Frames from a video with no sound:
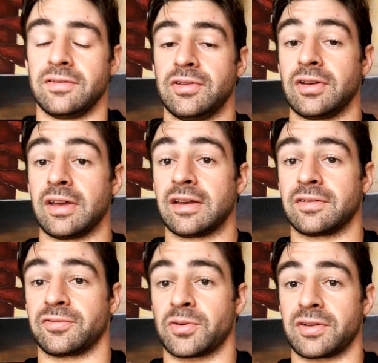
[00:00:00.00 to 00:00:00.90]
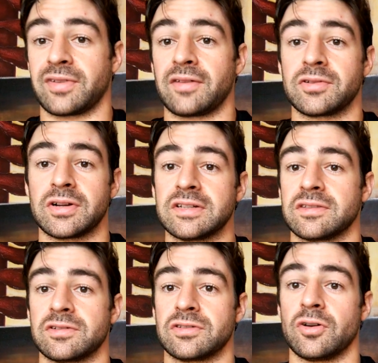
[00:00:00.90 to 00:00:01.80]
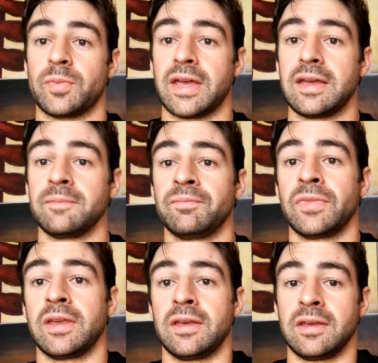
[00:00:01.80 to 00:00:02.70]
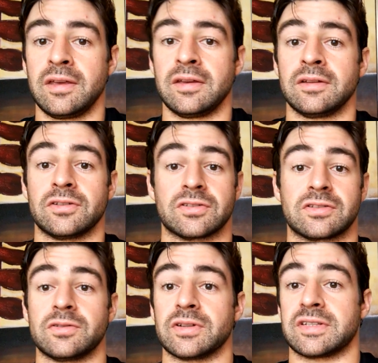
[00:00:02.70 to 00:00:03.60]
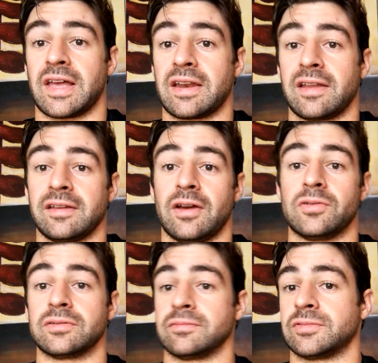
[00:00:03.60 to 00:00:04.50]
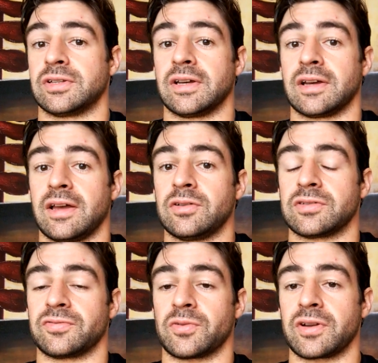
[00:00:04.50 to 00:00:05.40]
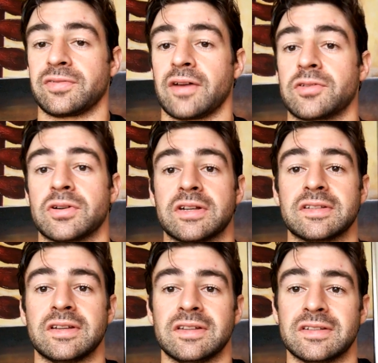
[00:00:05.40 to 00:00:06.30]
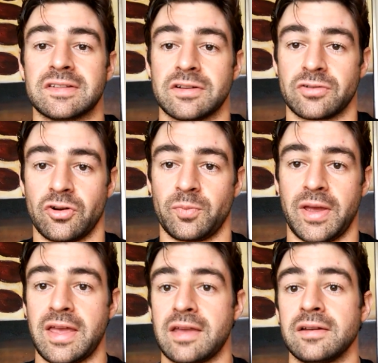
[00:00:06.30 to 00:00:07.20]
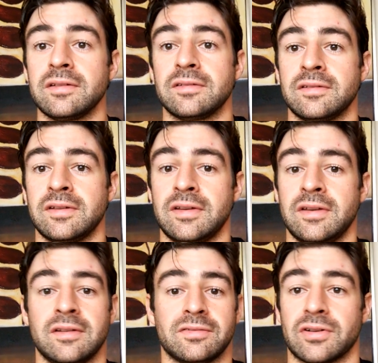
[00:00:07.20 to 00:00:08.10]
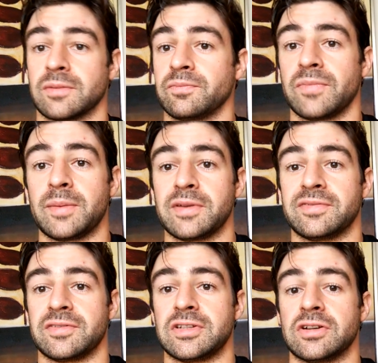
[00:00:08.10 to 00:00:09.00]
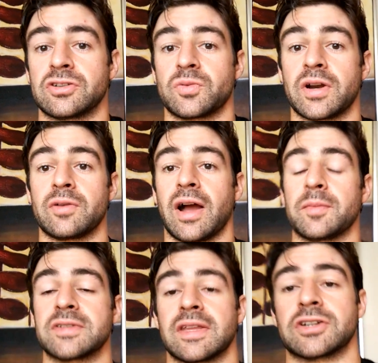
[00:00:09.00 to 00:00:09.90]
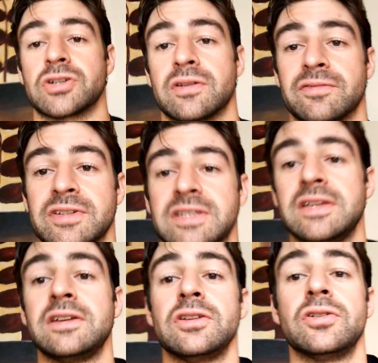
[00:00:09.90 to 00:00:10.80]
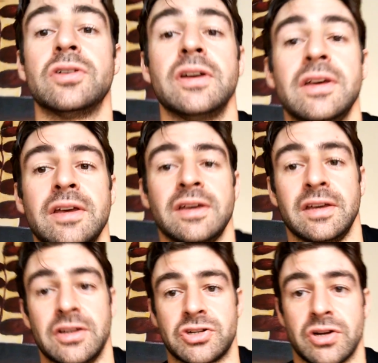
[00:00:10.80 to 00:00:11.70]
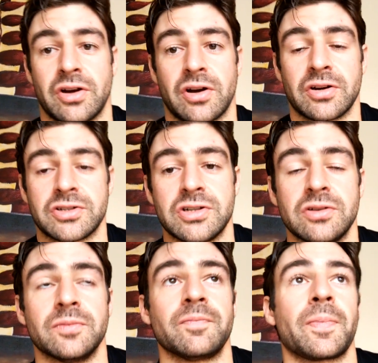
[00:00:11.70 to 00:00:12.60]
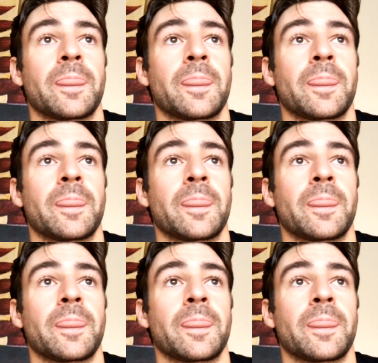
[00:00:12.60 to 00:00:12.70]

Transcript: If you can get to 45 degrees and there's no pain, just do a set out to 45 degrees, zero pain for maybe 15 or 20 reps. That shouldn't fatigue you. It shouldn't hurt you.